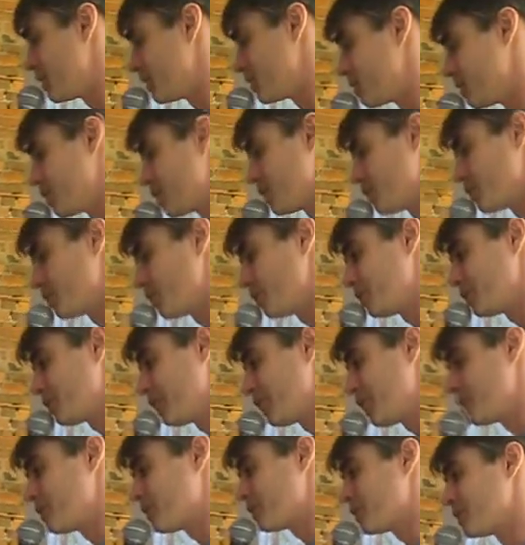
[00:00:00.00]
the judge looked
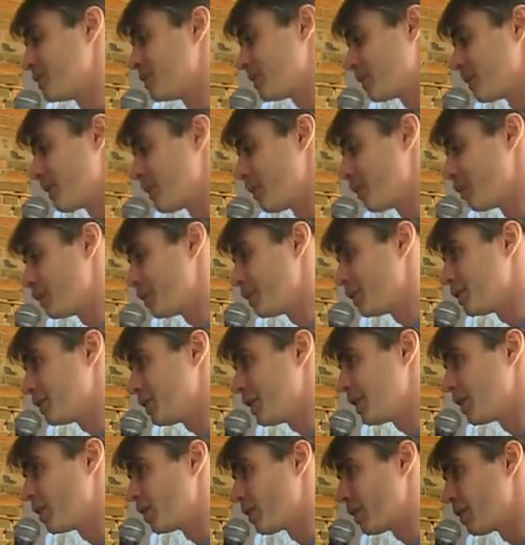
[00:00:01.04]
at us and said, I'm going to
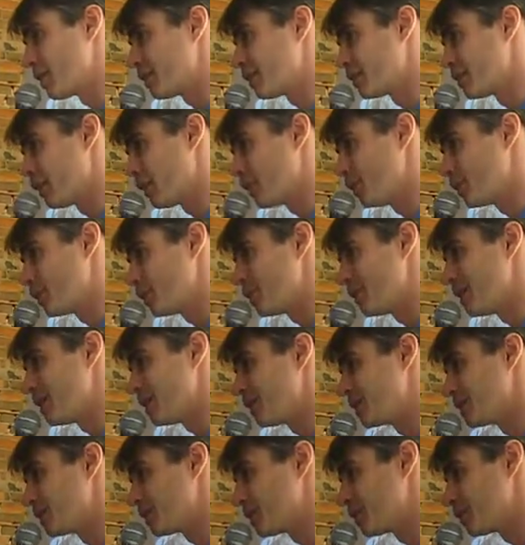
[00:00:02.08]
take a lot of time to make
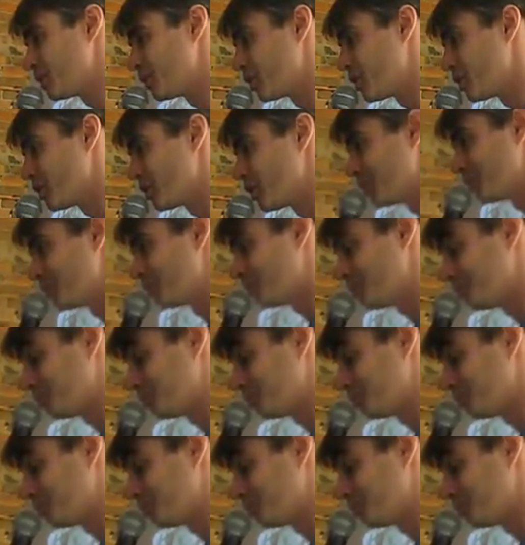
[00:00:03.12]
this decision.